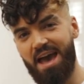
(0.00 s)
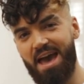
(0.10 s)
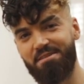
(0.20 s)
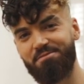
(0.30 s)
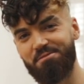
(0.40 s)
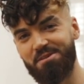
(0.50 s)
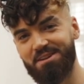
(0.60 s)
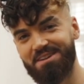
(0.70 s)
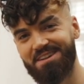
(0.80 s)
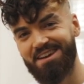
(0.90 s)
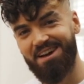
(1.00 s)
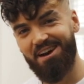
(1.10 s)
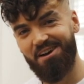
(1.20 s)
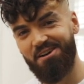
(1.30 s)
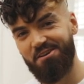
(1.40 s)
everyone
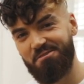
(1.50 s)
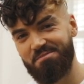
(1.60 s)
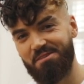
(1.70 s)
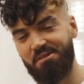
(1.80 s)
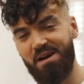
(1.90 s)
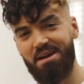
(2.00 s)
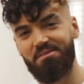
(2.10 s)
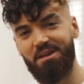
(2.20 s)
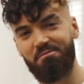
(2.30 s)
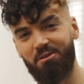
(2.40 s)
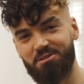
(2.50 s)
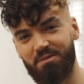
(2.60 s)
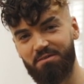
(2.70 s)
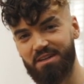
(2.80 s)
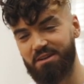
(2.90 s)
at home or everyone that watched
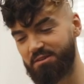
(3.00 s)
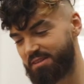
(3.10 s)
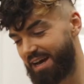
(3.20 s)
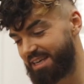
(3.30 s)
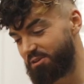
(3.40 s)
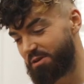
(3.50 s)
my videos that you